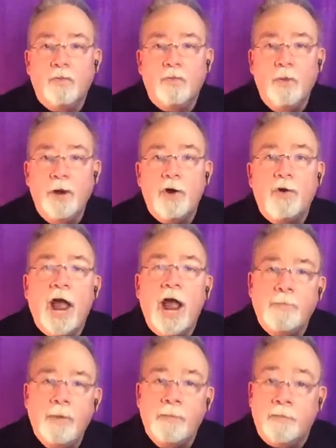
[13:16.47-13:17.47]
We don't
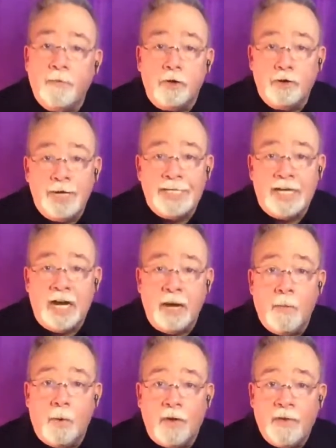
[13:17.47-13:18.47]
hang people for treason
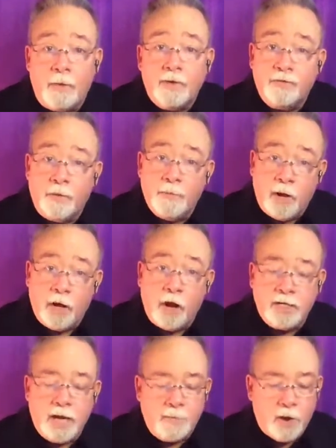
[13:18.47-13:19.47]
anymore. That was from a
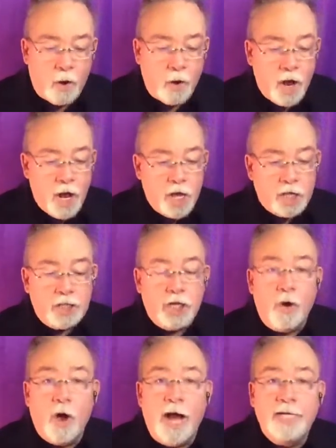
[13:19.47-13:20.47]
long time ago.
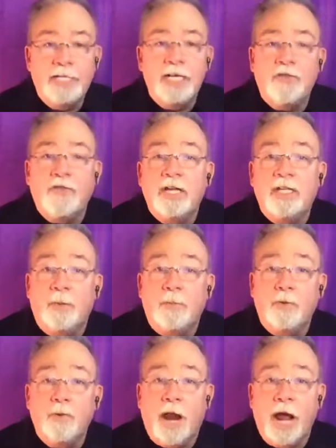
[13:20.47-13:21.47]
So I didn't think
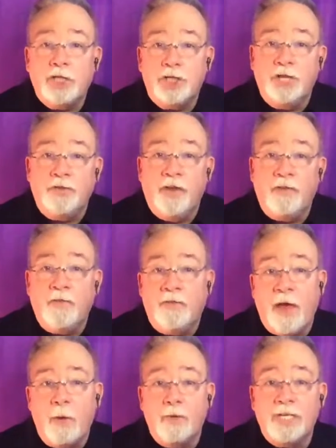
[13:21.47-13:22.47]
someone would actually think
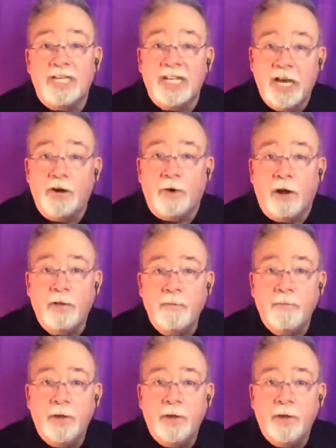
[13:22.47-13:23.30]
that was literal.